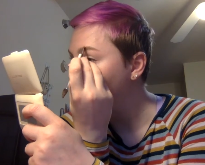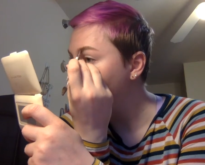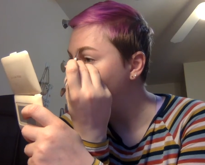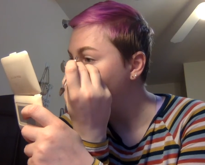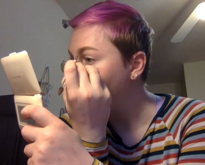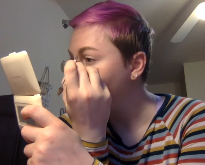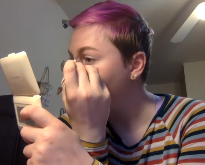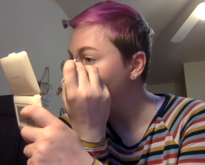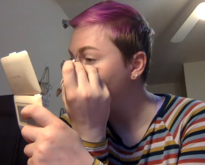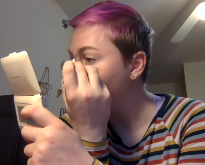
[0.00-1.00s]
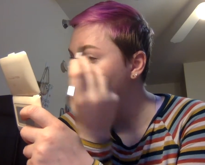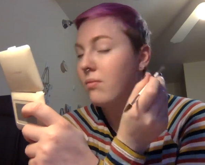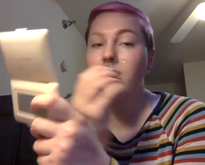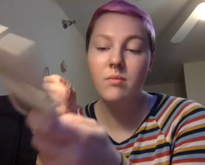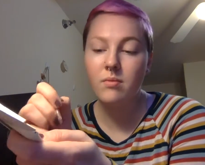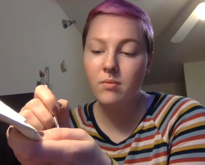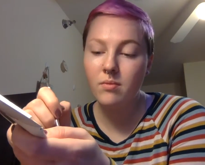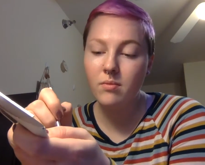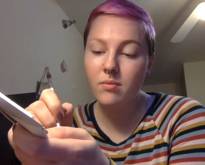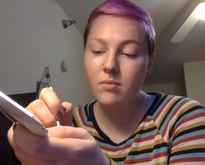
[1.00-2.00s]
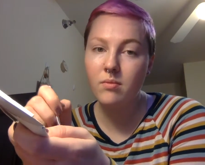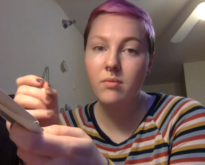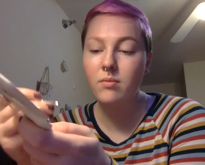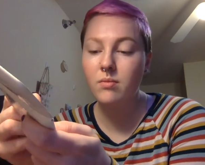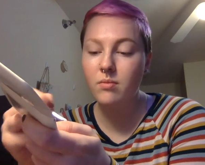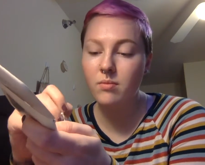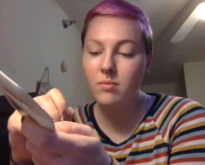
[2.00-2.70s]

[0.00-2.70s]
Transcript: (silence)